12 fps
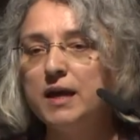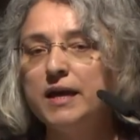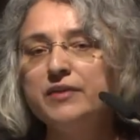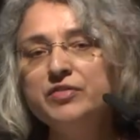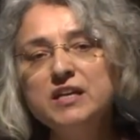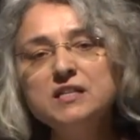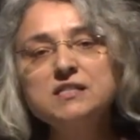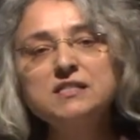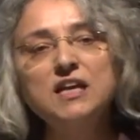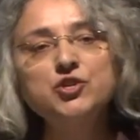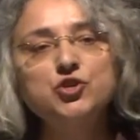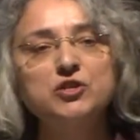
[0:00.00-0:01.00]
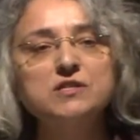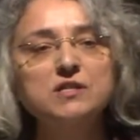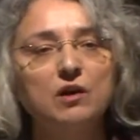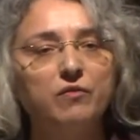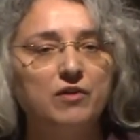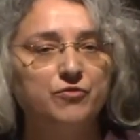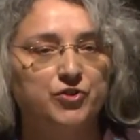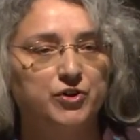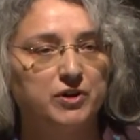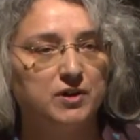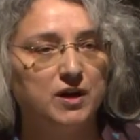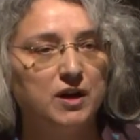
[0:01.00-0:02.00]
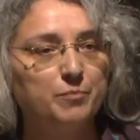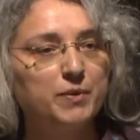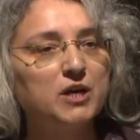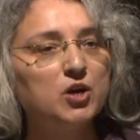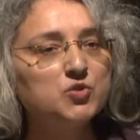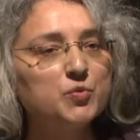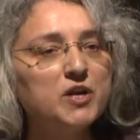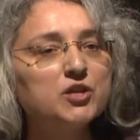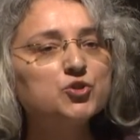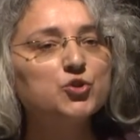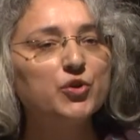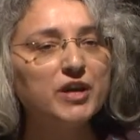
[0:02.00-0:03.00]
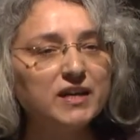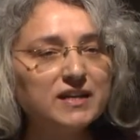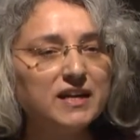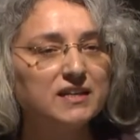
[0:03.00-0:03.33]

In these sessions, however, because we are doing